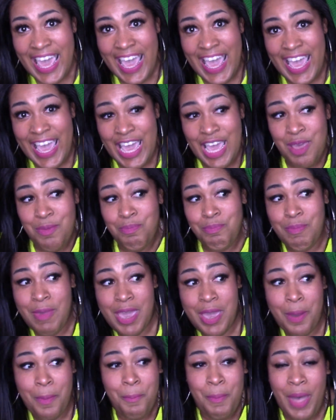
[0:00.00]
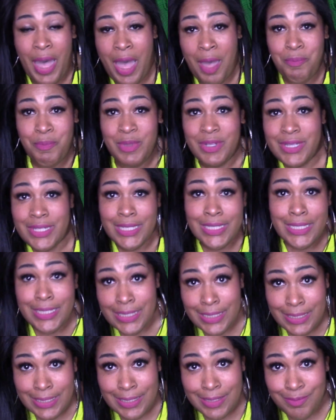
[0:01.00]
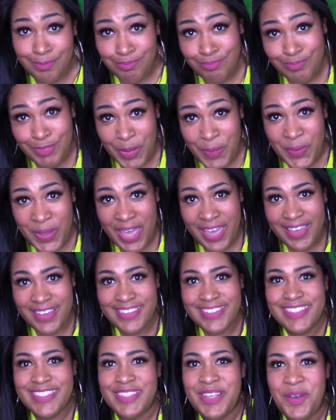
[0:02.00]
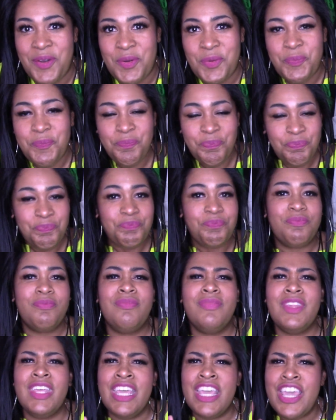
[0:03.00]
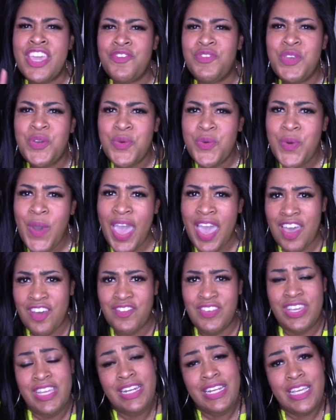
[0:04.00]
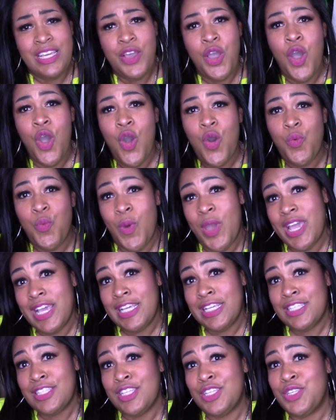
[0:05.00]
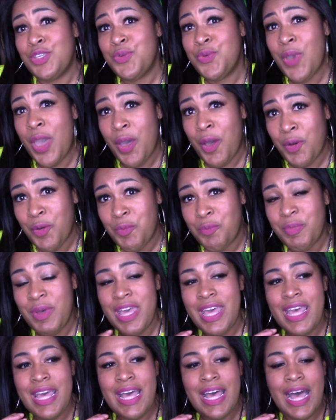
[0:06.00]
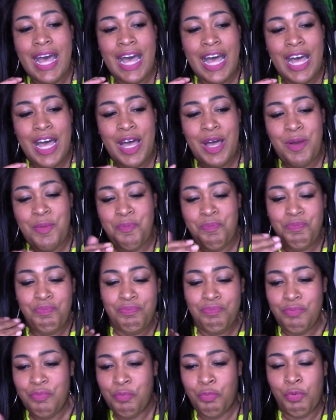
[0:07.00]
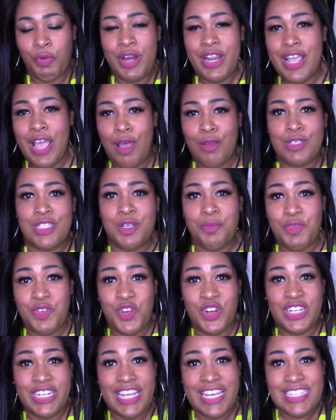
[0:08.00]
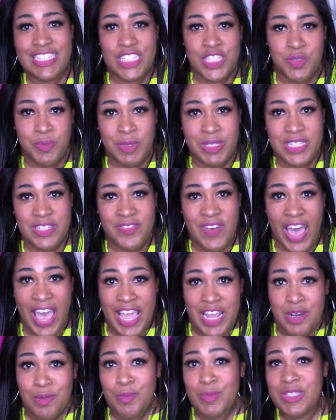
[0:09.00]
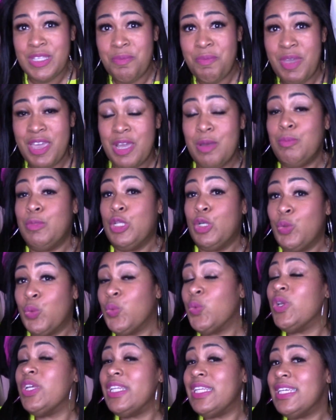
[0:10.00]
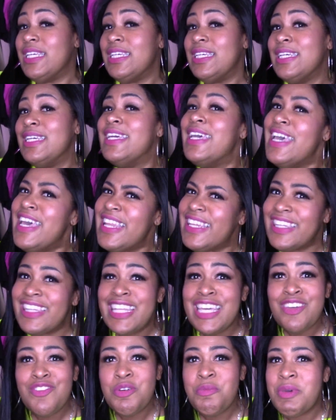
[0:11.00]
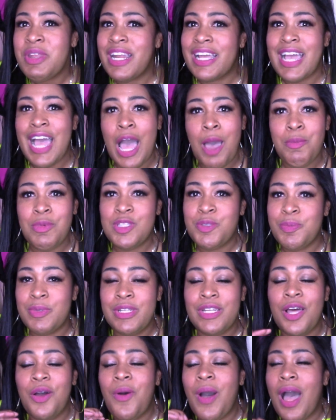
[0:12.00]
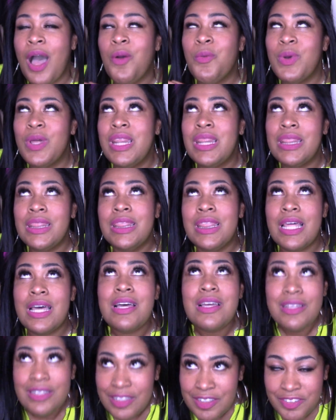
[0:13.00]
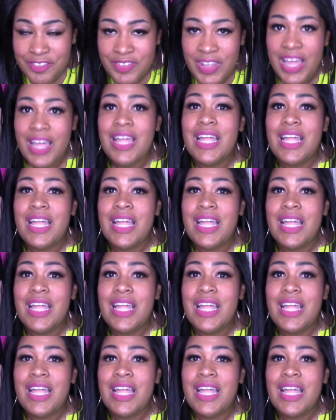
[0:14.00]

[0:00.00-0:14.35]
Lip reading: and make them pop and look good. Okay, so if you have any ways that you help bring out some of your less expensive items and make them look really good, leave them in the comments below. I would love